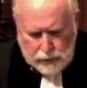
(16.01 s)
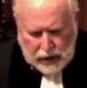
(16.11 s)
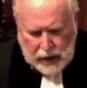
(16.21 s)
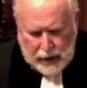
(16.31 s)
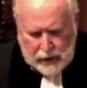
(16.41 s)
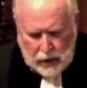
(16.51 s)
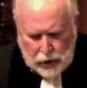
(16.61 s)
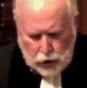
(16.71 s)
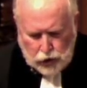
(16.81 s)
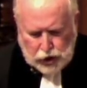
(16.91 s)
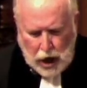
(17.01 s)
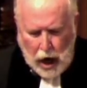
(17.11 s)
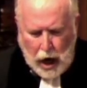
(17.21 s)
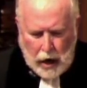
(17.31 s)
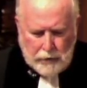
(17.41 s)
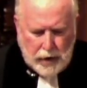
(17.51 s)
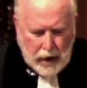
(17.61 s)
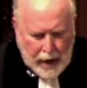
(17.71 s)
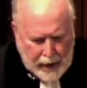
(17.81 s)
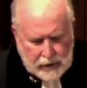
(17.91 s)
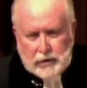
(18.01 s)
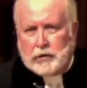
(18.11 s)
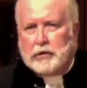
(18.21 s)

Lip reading: begin a new job at